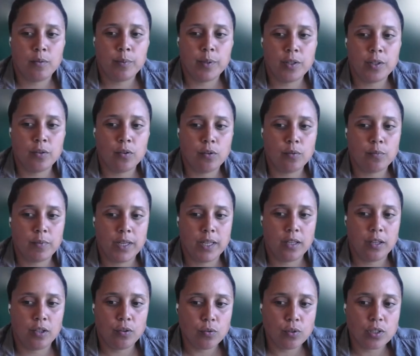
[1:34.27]
We don't
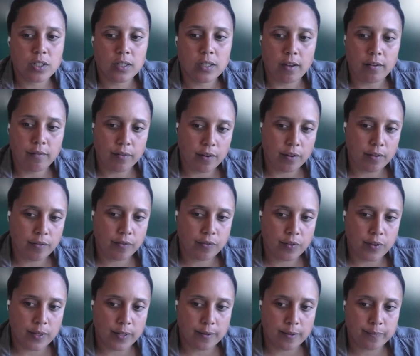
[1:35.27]
make use enough of
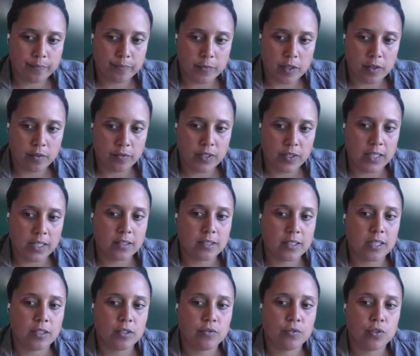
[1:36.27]
the
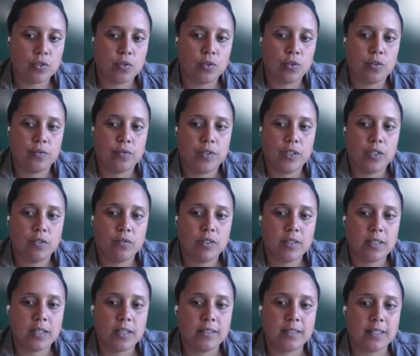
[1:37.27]
insights of social fishery
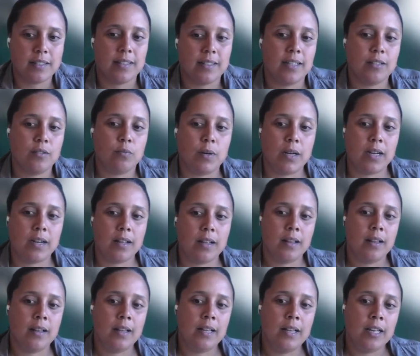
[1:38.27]
science, and that
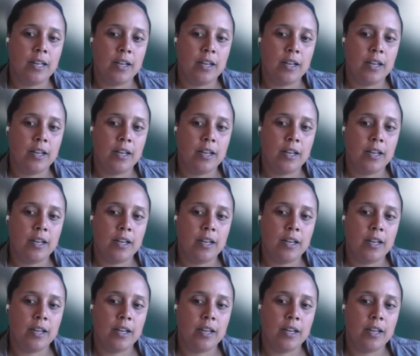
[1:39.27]
while